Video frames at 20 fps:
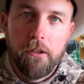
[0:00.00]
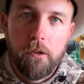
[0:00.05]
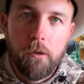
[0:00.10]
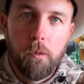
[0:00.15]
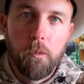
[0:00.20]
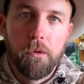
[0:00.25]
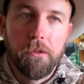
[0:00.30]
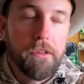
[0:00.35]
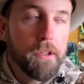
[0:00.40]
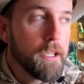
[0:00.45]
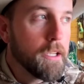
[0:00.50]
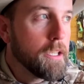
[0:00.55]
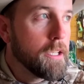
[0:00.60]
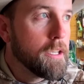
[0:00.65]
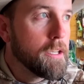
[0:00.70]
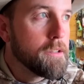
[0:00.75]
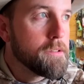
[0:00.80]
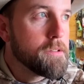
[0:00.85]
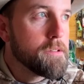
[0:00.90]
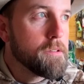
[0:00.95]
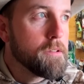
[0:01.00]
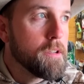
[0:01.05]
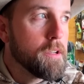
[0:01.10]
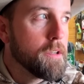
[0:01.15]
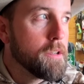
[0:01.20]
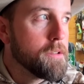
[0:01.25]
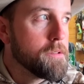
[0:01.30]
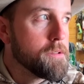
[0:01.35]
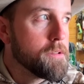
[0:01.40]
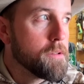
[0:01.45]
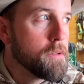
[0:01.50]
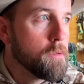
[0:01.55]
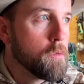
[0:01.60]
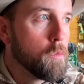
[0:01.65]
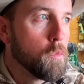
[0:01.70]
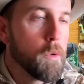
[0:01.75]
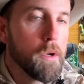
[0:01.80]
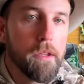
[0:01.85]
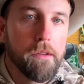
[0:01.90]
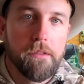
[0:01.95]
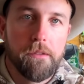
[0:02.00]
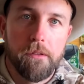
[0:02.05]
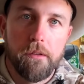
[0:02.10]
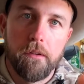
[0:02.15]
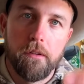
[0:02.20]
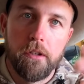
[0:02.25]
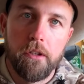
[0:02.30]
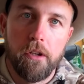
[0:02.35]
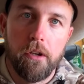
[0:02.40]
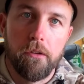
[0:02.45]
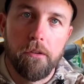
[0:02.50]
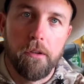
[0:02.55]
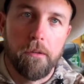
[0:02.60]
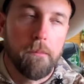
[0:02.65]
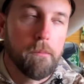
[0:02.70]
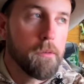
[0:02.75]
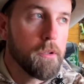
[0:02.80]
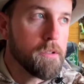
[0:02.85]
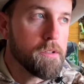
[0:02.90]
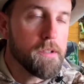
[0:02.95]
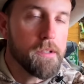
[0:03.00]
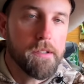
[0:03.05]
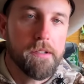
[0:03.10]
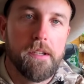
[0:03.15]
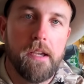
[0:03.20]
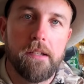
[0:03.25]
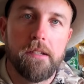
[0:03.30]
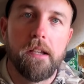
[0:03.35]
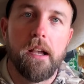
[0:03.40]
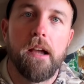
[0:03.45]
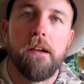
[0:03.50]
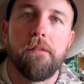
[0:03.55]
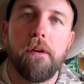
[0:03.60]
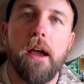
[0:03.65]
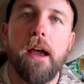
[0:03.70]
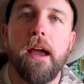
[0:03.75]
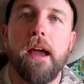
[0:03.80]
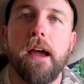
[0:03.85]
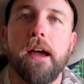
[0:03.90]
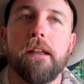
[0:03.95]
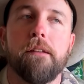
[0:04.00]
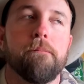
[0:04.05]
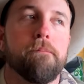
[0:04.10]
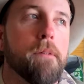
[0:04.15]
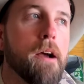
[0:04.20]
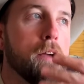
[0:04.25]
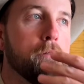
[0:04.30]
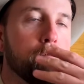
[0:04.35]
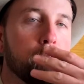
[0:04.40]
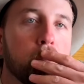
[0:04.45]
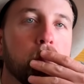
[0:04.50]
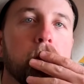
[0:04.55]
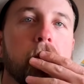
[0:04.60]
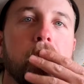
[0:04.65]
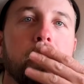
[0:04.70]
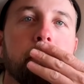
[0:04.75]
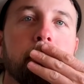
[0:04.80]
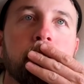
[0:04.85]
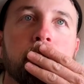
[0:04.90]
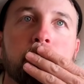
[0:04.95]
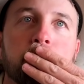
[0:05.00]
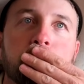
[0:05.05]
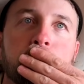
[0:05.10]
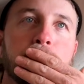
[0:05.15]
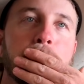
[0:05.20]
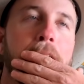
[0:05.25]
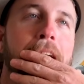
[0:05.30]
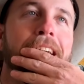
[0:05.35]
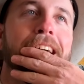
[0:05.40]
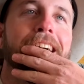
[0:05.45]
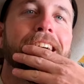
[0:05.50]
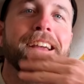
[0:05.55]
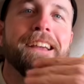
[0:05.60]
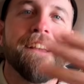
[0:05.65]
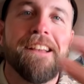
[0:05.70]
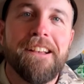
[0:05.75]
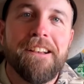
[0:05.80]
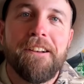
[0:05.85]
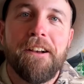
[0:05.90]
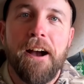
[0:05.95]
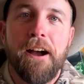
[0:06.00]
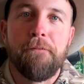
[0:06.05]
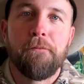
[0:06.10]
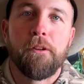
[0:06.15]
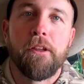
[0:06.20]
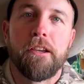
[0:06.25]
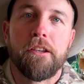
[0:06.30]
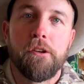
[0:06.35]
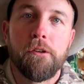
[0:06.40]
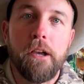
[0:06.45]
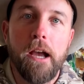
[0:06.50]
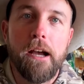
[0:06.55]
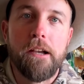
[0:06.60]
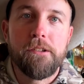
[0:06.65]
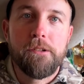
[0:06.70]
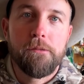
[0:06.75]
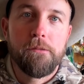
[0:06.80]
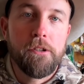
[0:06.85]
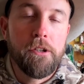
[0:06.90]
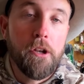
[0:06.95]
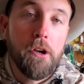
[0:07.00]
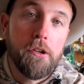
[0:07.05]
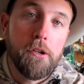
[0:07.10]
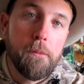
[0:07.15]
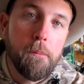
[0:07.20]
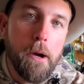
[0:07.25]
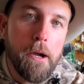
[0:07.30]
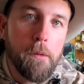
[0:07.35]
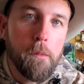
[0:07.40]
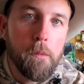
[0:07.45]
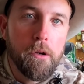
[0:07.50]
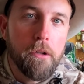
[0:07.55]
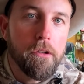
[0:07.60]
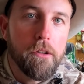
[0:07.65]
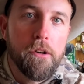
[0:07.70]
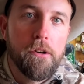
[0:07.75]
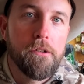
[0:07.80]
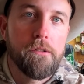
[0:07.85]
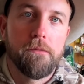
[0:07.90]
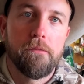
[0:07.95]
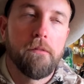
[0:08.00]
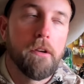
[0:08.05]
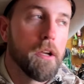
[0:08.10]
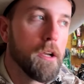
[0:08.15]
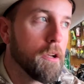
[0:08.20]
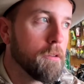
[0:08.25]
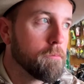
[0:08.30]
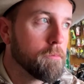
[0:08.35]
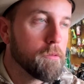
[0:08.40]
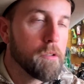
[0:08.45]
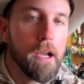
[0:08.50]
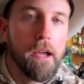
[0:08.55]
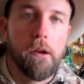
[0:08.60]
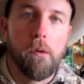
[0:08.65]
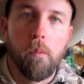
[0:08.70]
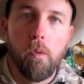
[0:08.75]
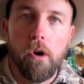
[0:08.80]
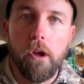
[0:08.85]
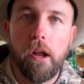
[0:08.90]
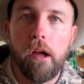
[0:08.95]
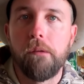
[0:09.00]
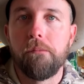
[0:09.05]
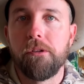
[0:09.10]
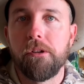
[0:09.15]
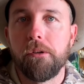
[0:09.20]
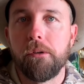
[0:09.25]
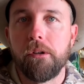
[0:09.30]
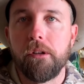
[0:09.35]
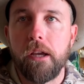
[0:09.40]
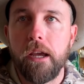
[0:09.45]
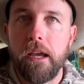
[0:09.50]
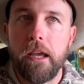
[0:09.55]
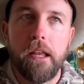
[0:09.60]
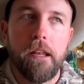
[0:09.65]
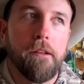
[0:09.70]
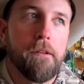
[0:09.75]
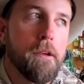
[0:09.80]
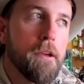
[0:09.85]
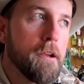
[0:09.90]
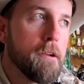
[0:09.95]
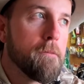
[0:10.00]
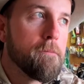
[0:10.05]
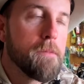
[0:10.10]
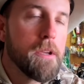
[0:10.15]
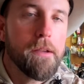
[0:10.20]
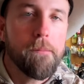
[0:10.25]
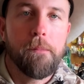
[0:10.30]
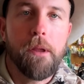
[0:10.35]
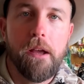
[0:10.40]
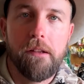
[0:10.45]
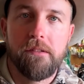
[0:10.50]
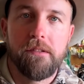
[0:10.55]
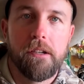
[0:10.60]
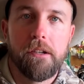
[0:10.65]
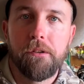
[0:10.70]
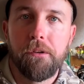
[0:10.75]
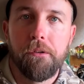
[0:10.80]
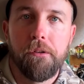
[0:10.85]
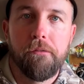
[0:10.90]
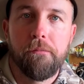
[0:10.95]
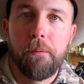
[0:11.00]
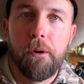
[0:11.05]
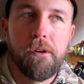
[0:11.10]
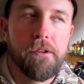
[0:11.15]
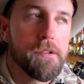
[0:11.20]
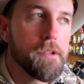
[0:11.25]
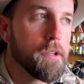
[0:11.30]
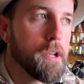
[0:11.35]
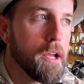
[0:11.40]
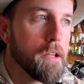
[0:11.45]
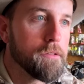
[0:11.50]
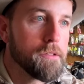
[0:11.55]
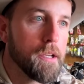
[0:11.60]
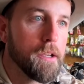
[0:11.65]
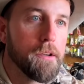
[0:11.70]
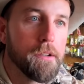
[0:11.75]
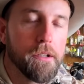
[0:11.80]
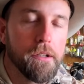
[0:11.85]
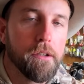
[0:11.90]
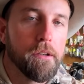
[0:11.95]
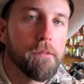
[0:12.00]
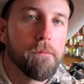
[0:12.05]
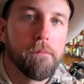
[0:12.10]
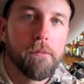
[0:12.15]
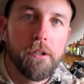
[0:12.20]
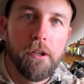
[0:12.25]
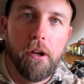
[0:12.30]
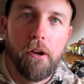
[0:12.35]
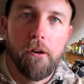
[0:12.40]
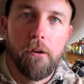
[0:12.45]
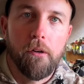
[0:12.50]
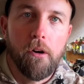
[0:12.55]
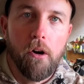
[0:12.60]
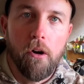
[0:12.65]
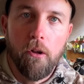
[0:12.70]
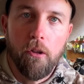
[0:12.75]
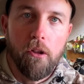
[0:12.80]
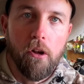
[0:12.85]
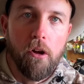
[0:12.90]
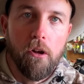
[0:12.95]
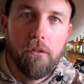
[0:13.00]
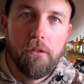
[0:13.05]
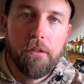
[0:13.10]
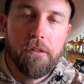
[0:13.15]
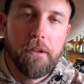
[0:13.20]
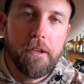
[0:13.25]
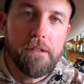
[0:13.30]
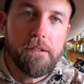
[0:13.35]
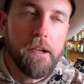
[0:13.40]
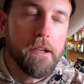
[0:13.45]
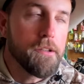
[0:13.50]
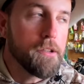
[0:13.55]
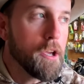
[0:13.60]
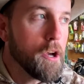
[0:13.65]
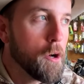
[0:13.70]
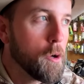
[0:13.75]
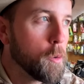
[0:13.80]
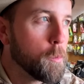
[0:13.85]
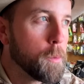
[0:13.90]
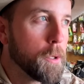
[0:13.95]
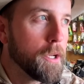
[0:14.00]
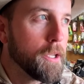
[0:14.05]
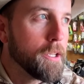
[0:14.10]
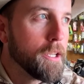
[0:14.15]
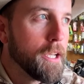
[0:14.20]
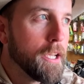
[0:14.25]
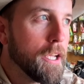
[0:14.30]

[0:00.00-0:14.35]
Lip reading: cool thing is with, the success I've had, I feel like you guys, you might want to learn, kind of what I'm doing. And I'm not a secretive person. I'll tell you, all the things I know, but,